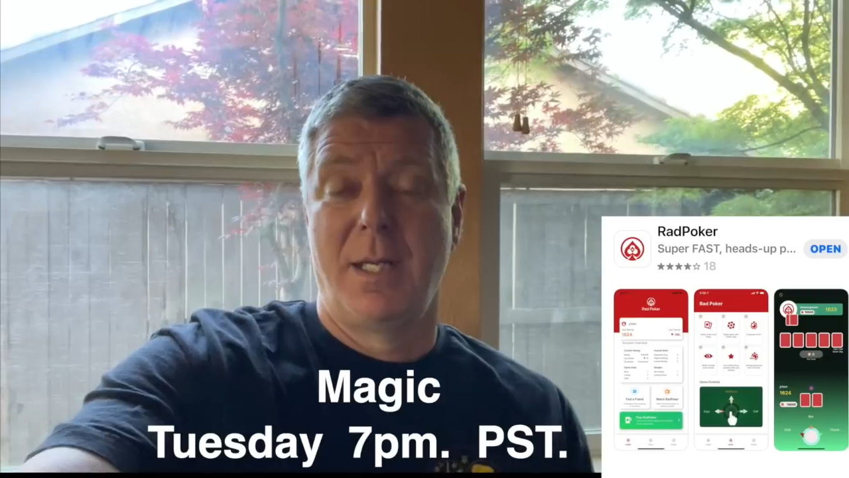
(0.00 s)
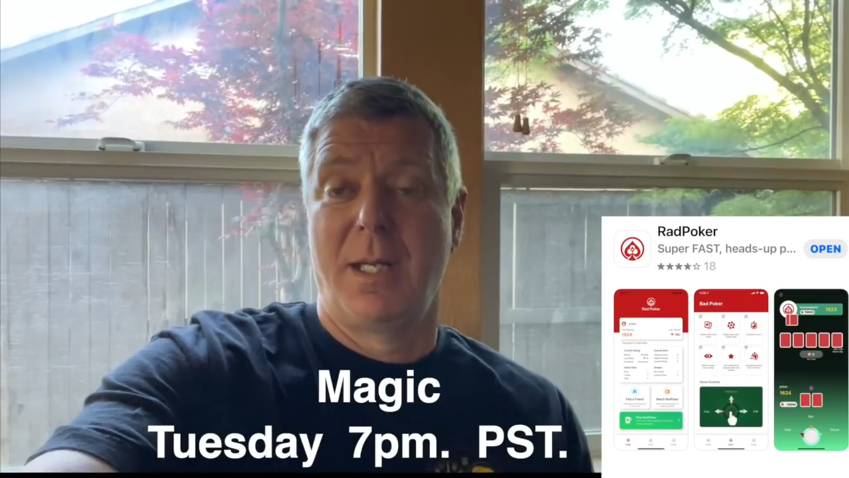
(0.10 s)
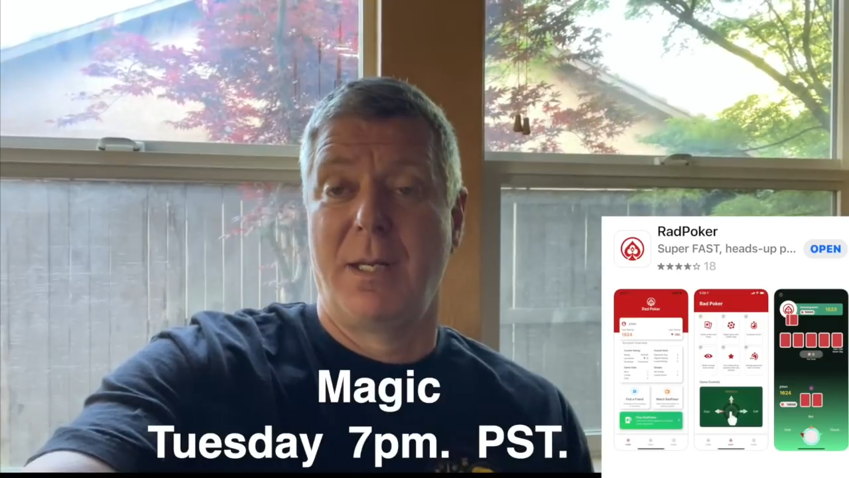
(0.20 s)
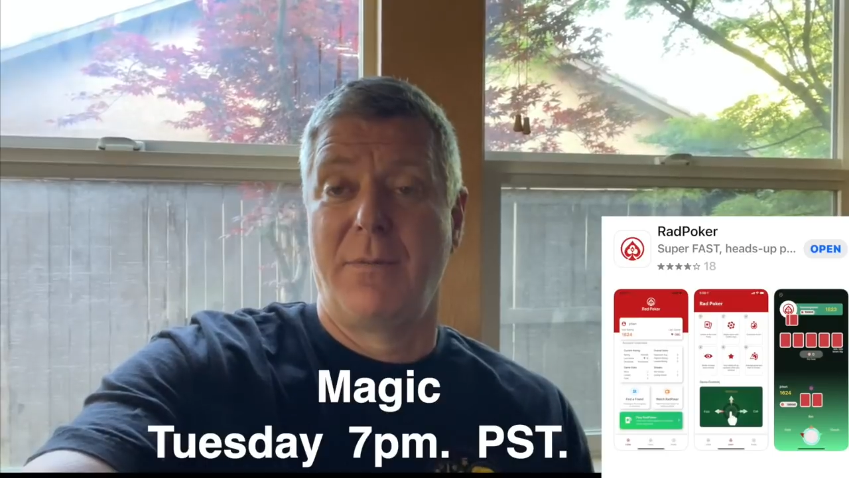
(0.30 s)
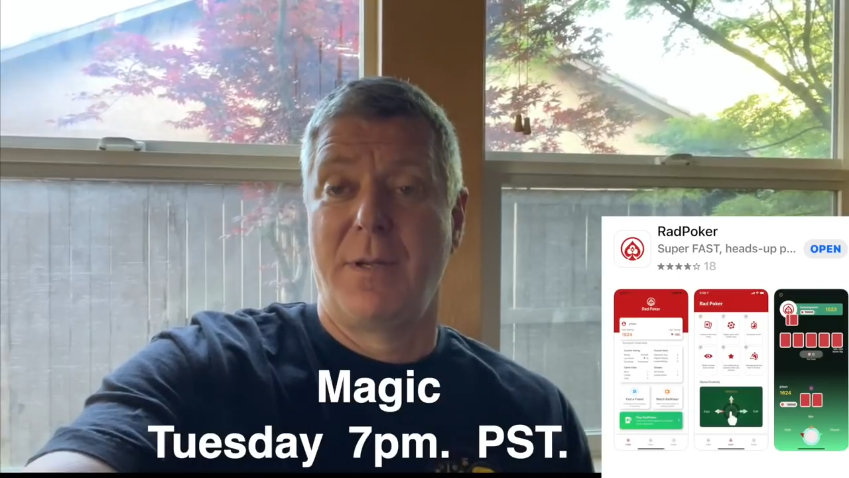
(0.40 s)

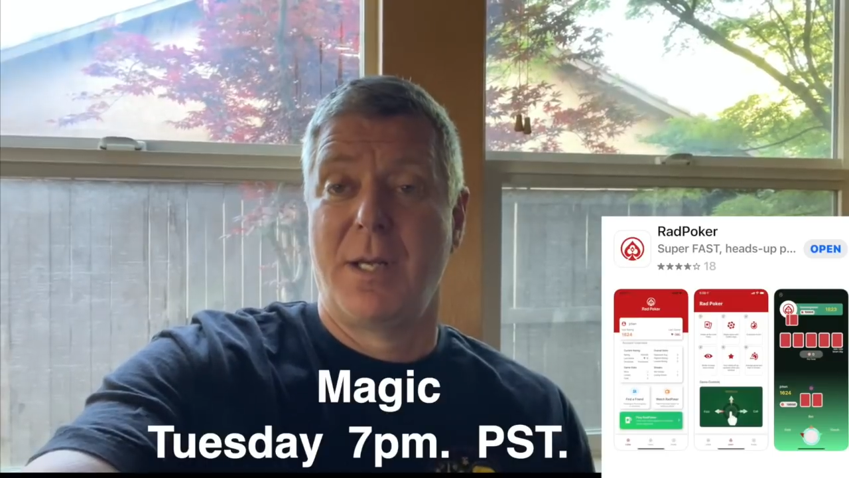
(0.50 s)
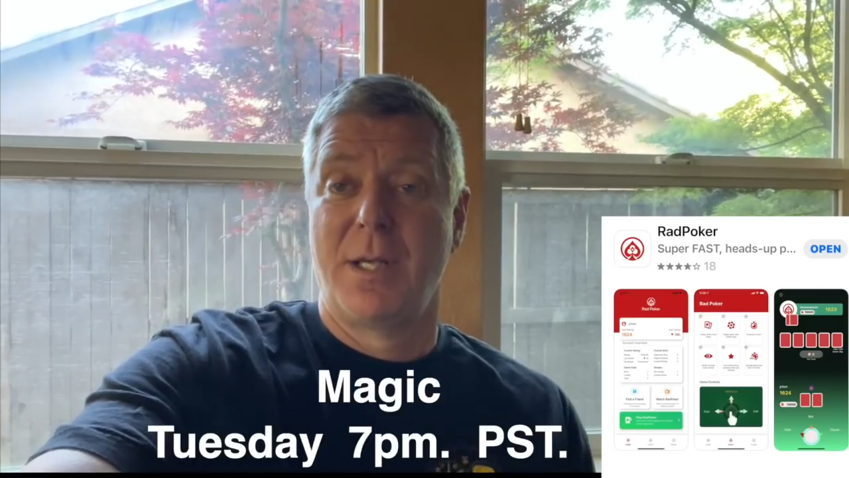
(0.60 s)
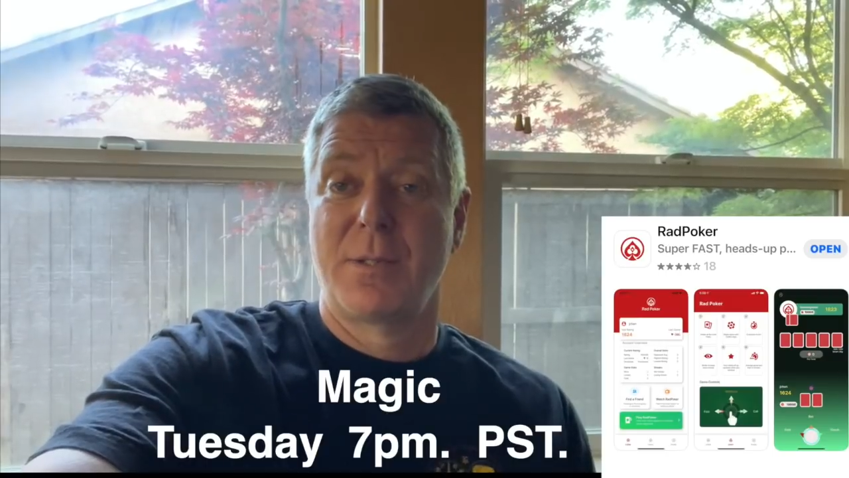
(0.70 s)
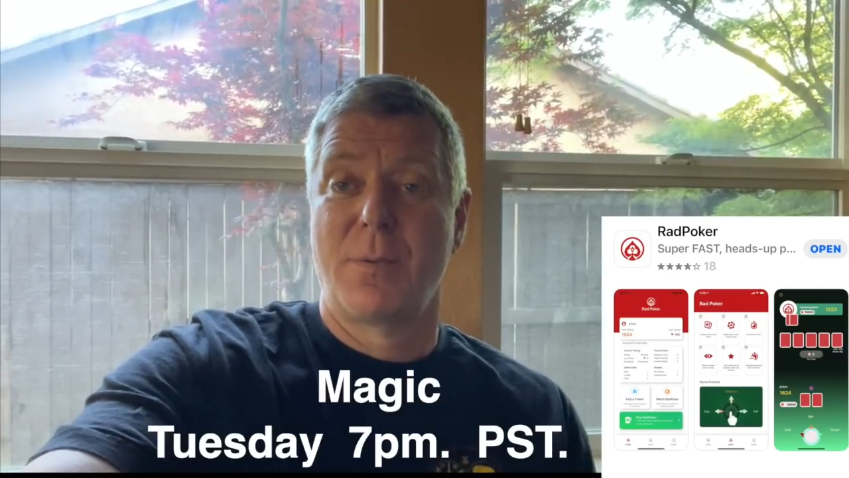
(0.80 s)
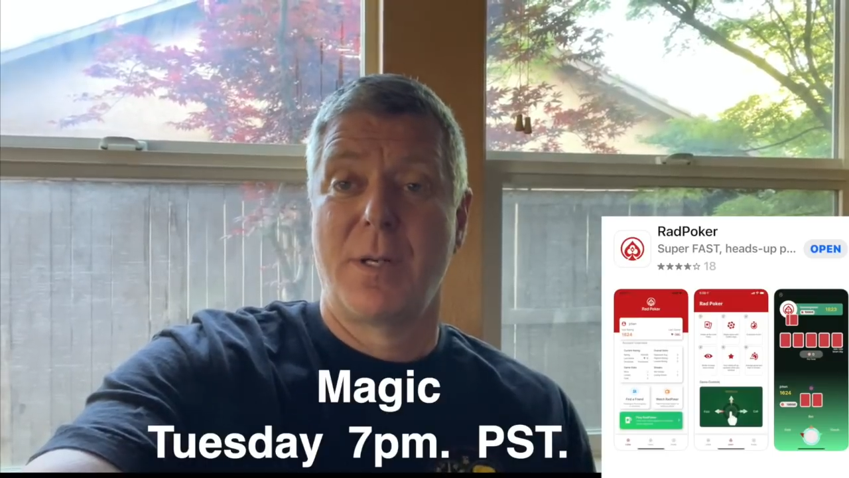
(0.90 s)
And if you
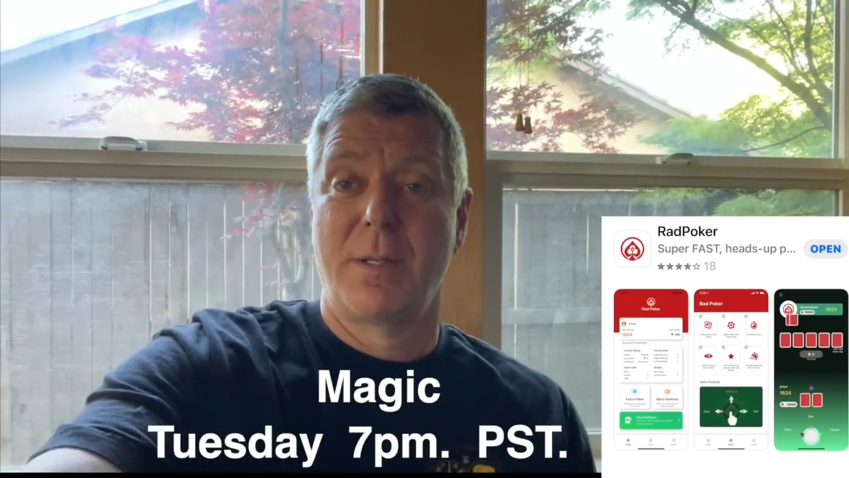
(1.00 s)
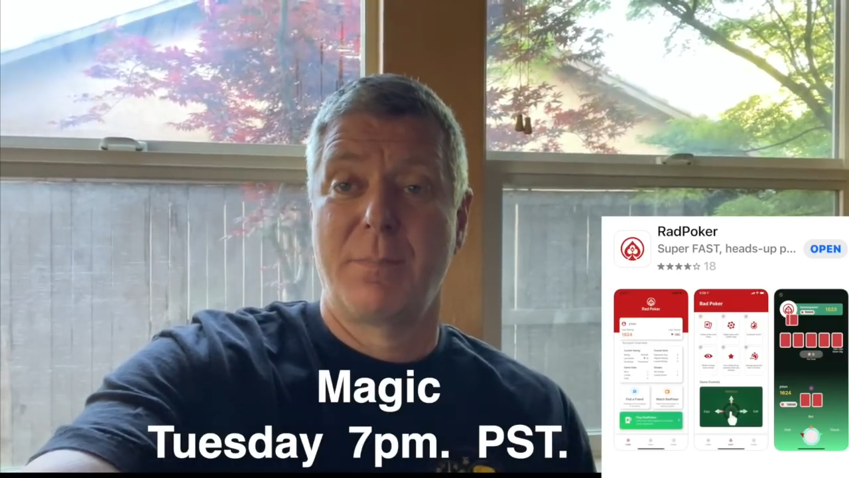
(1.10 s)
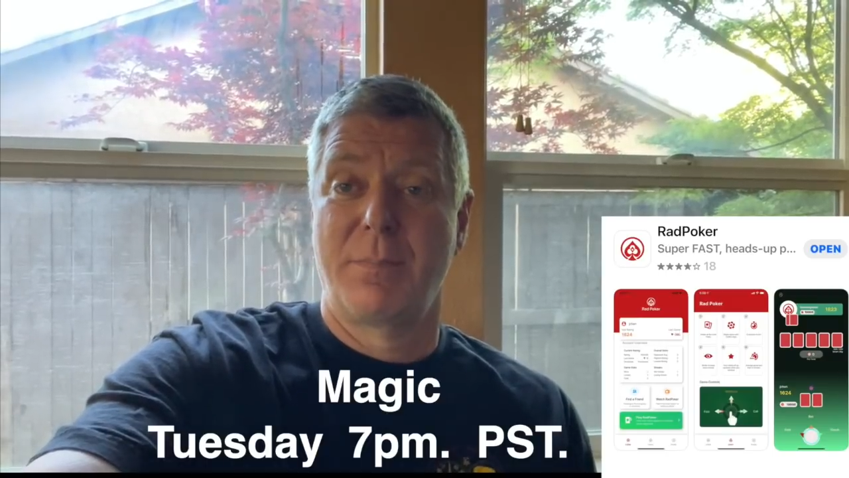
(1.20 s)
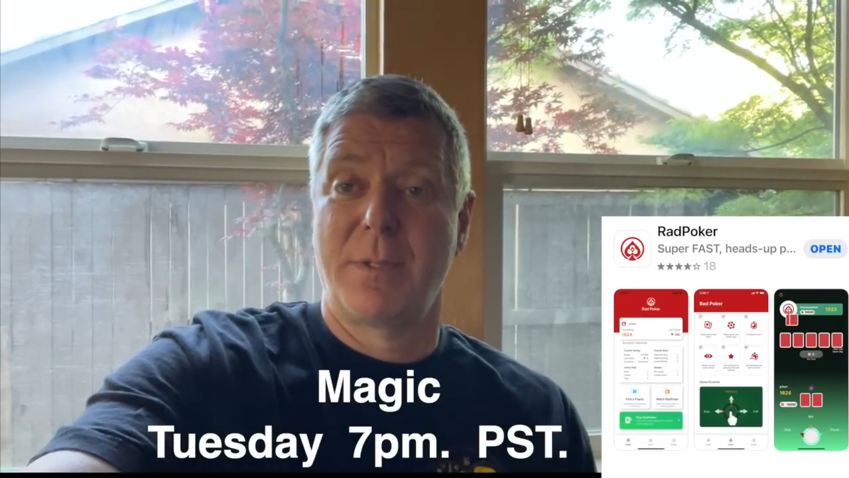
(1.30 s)
guys want to